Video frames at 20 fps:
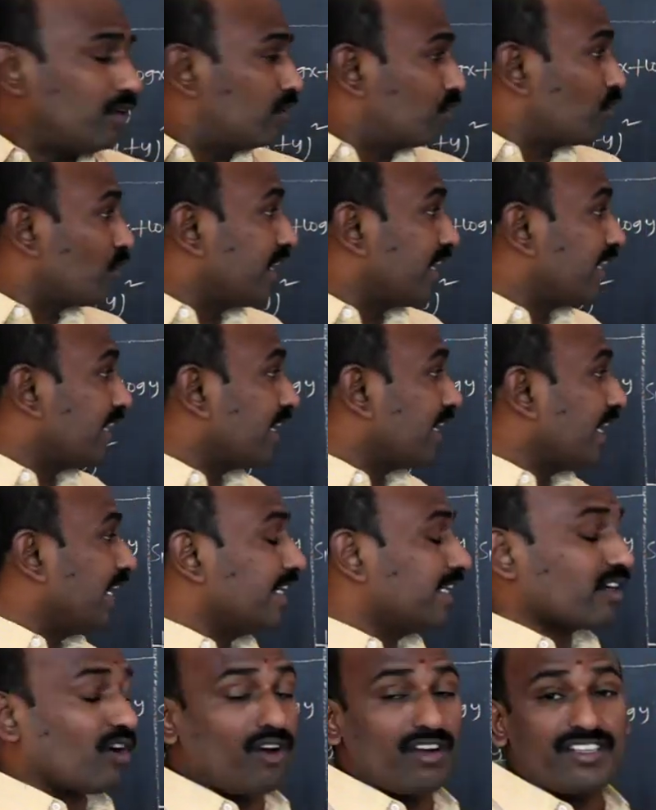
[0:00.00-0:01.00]
together
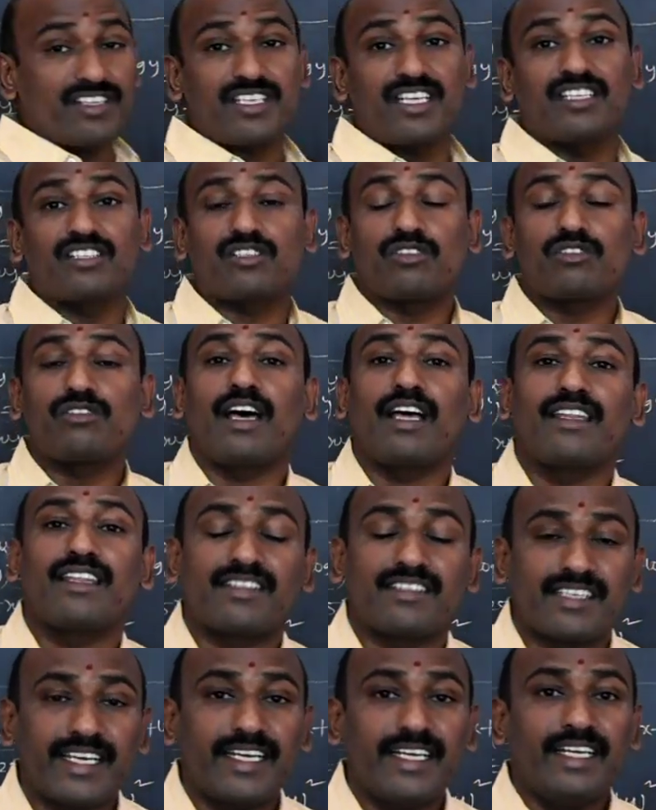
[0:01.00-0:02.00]
and constants to the other
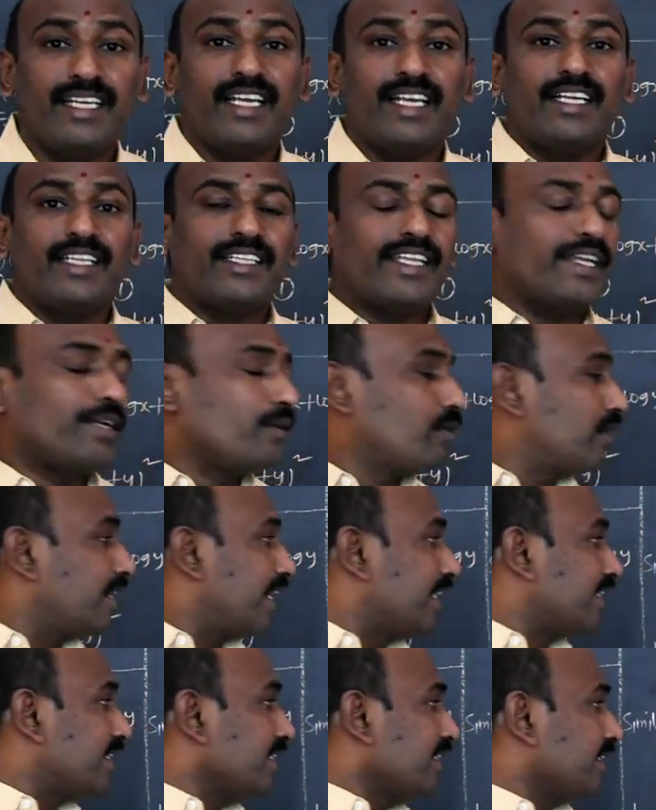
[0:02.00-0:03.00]
side. Then you will
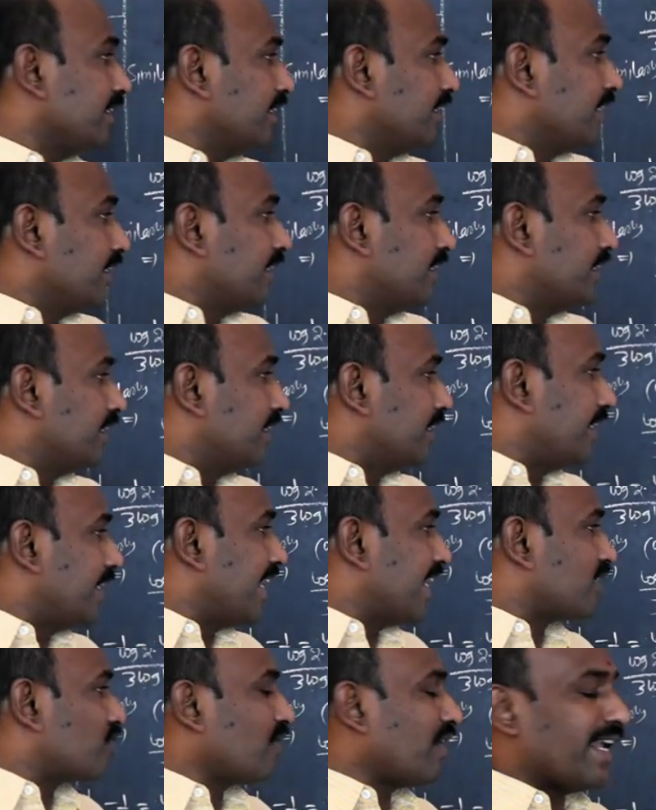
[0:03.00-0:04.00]
get
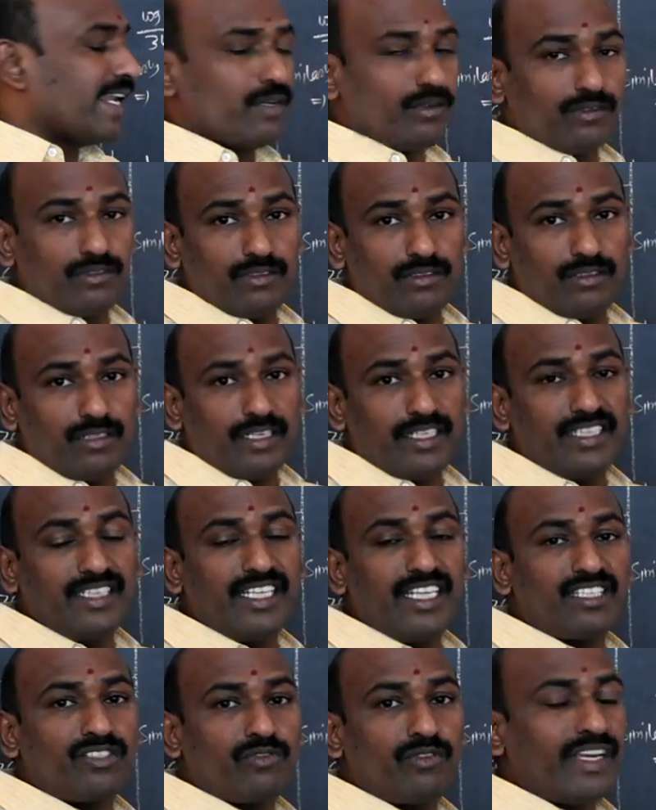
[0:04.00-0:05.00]
x value. In
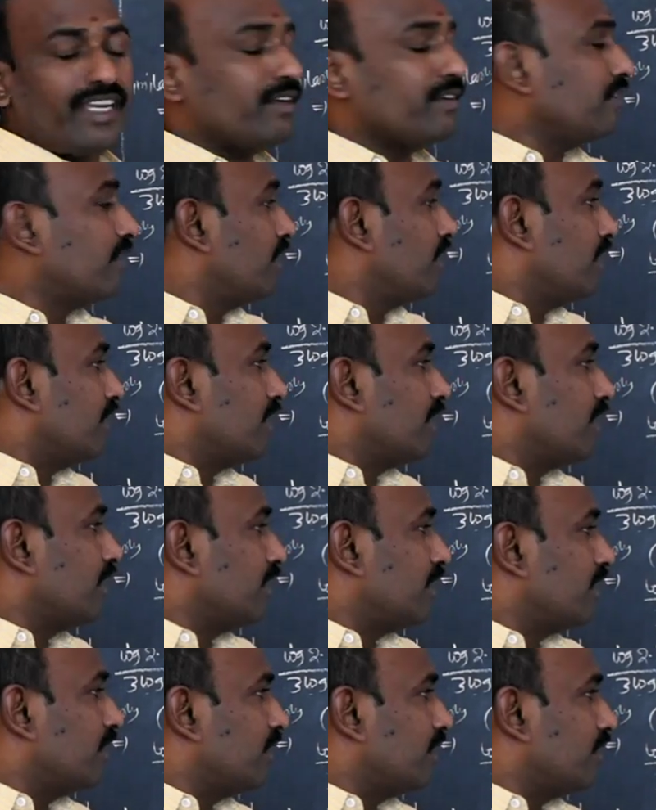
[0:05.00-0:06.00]
this way,
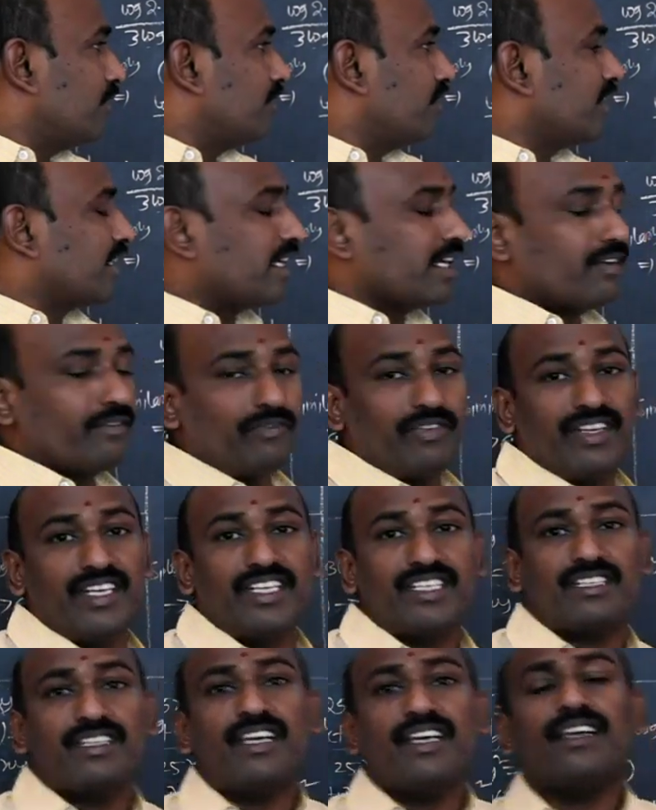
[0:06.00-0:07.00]
we can
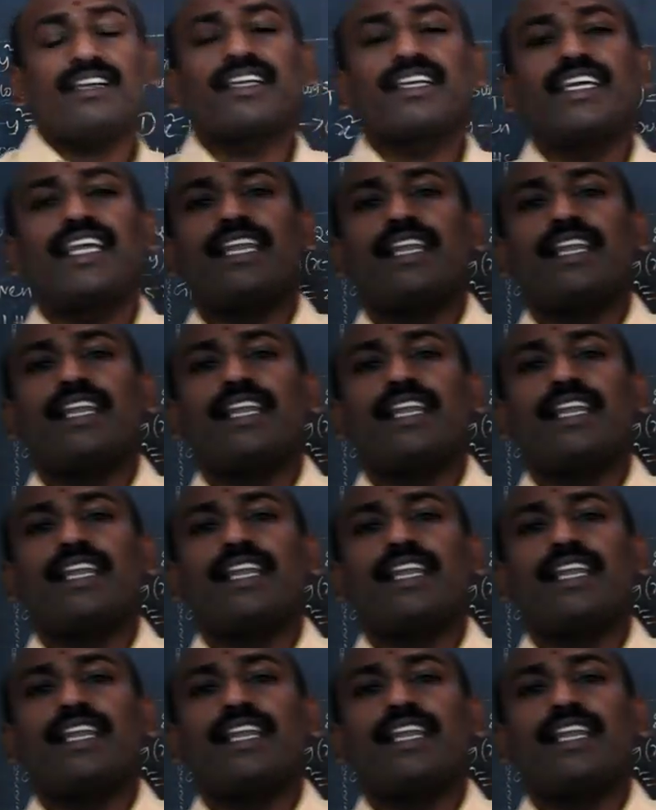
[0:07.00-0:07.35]
finish the real